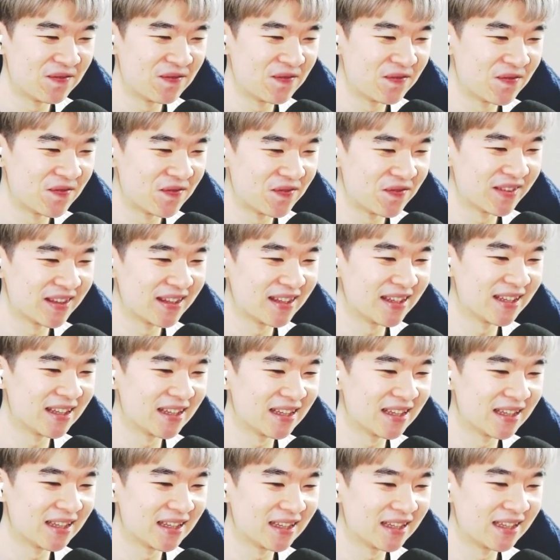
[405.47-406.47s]

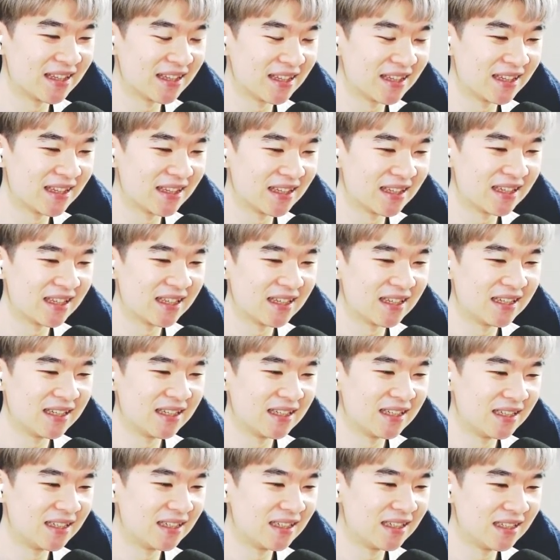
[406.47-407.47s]

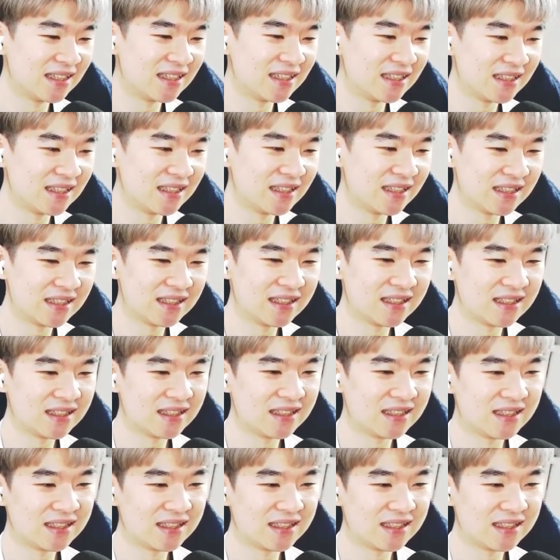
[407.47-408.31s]
(no one is talking)